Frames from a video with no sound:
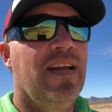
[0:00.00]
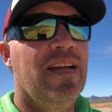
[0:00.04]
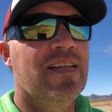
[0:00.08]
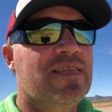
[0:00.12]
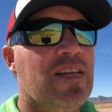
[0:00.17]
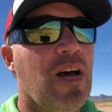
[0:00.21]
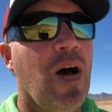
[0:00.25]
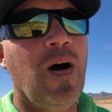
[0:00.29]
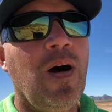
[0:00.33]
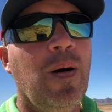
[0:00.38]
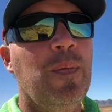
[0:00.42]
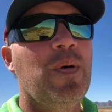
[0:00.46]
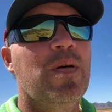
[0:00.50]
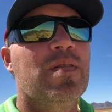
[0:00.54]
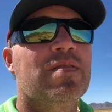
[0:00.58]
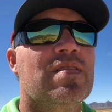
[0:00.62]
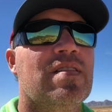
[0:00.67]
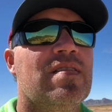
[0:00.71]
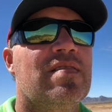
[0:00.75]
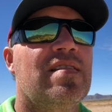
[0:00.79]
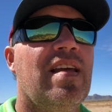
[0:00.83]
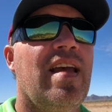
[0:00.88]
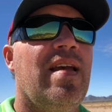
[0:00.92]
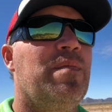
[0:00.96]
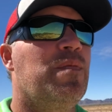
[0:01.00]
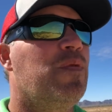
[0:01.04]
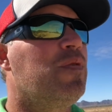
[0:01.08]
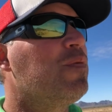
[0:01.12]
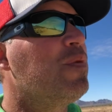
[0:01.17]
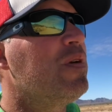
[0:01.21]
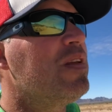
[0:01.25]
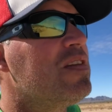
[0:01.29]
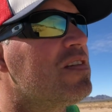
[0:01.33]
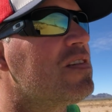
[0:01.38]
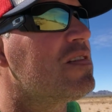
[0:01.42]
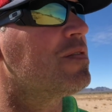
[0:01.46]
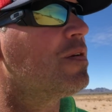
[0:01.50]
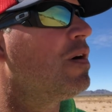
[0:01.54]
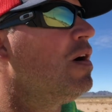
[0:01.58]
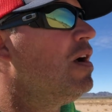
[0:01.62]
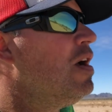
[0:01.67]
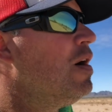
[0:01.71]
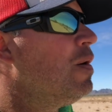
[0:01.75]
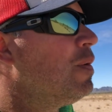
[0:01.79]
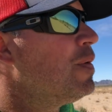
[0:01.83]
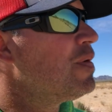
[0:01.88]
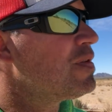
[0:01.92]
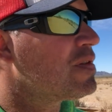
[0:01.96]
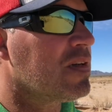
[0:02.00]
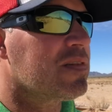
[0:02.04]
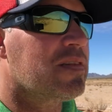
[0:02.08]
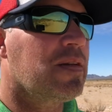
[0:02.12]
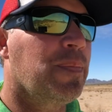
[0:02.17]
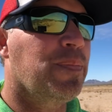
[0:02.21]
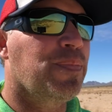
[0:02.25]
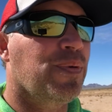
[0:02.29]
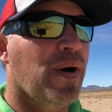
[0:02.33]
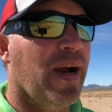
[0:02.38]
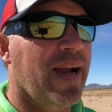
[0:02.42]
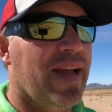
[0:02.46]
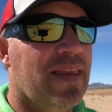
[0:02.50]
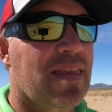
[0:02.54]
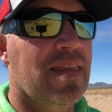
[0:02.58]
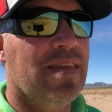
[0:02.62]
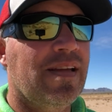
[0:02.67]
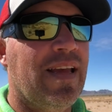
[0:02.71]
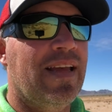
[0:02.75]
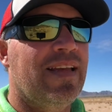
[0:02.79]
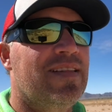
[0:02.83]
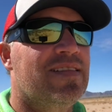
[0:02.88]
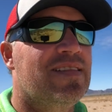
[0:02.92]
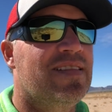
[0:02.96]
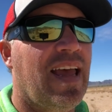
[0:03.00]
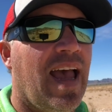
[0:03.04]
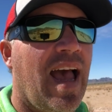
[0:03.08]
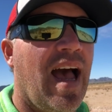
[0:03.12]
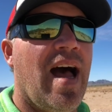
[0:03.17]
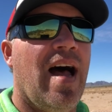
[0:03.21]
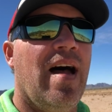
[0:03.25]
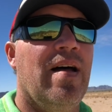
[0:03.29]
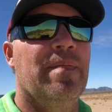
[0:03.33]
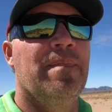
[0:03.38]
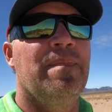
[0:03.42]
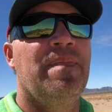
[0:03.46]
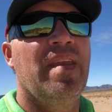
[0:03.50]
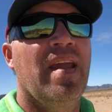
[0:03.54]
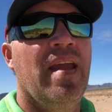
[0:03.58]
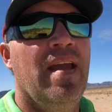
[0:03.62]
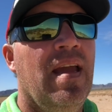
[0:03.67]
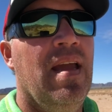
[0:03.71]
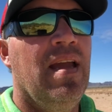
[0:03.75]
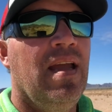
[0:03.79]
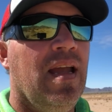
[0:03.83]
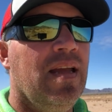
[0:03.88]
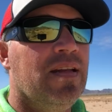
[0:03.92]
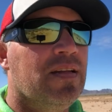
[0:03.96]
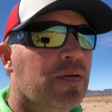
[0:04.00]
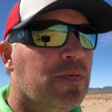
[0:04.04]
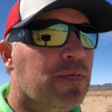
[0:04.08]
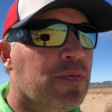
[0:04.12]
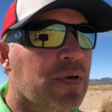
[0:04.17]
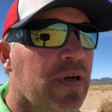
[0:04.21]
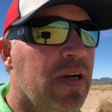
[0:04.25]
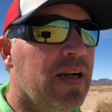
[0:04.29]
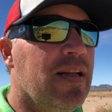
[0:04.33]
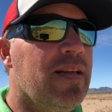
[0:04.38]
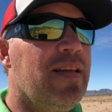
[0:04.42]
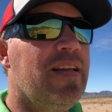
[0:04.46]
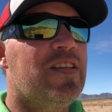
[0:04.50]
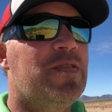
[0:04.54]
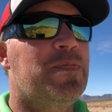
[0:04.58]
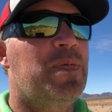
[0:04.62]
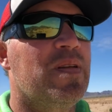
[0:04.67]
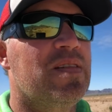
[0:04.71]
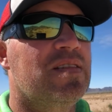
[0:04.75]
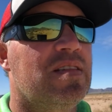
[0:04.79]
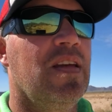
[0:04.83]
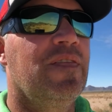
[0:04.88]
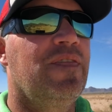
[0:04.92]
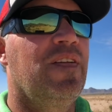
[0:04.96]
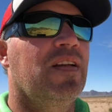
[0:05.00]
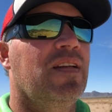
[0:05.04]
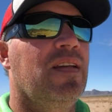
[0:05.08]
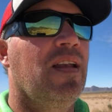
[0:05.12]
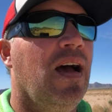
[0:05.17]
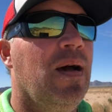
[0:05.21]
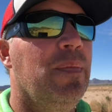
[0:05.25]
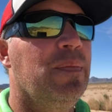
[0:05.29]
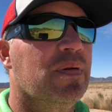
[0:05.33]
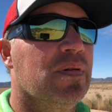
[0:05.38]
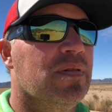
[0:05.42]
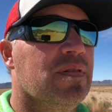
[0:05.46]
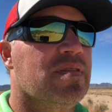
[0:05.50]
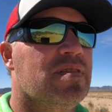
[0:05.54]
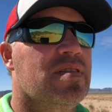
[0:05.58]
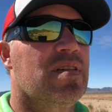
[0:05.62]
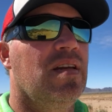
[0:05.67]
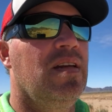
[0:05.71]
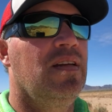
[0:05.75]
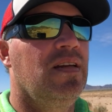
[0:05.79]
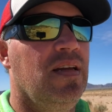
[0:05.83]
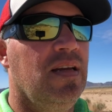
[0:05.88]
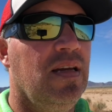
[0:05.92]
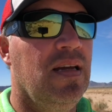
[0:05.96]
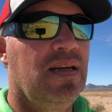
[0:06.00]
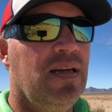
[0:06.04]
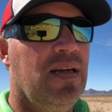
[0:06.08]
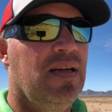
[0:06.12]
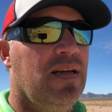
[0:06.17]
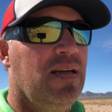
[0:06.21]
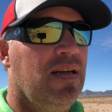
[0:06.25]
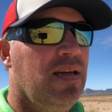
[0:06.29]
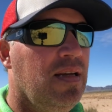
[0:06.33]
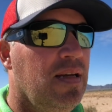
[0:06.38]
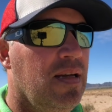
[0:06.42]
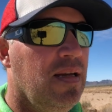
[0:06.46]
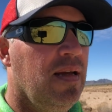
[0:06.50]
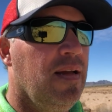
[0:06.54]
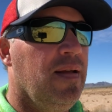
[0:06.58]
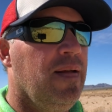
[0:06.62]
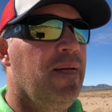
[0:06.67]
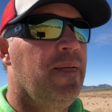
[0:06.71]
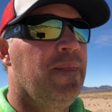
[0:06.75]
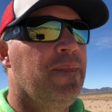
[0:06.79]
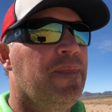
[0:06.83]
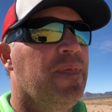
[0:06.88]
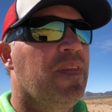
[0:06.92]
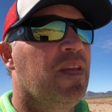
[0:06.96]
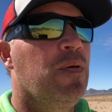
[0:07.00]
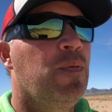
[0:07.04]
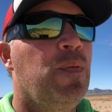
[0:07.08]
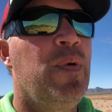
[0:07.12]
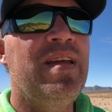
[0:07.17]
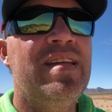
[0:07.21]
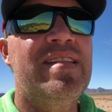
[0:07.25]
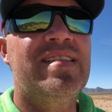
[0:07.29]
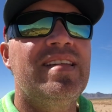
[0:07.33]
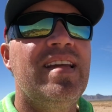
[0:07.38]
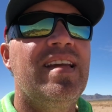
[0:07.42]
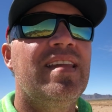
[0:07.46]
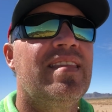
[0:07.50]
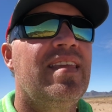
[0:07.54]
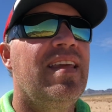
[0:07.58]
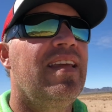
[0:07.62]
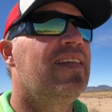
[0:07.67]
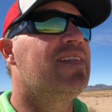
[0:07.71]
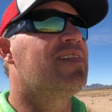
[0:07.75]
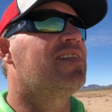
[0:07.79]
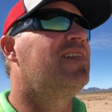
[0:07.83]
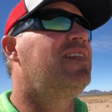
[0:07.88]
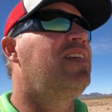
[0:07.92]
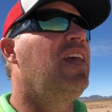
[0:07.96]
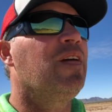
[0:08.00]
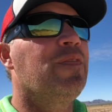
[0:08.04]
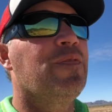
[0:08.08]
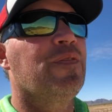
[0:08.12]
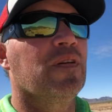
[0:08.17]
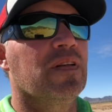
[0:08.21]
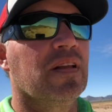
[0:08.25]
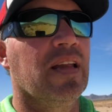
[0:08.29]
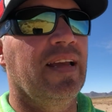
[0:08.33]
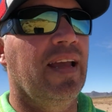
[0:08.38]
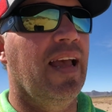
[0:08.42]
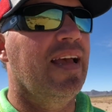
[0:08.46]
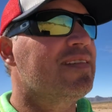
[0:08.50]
It's almost the same. When we, when we start to break things down into really specific numbers, we see things differently.